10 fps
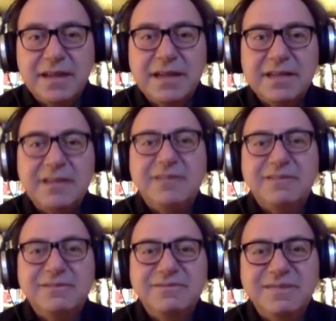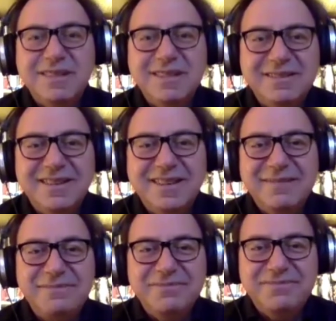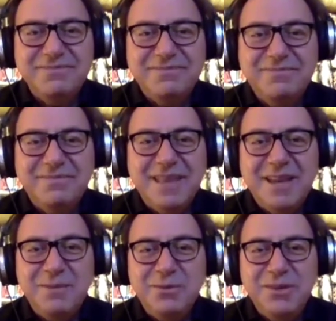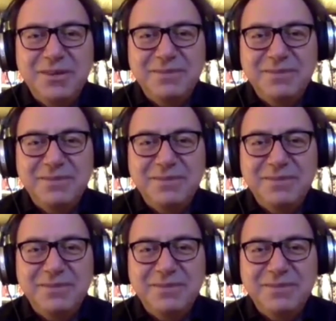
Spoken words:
Yeah. Thank you, Maureen.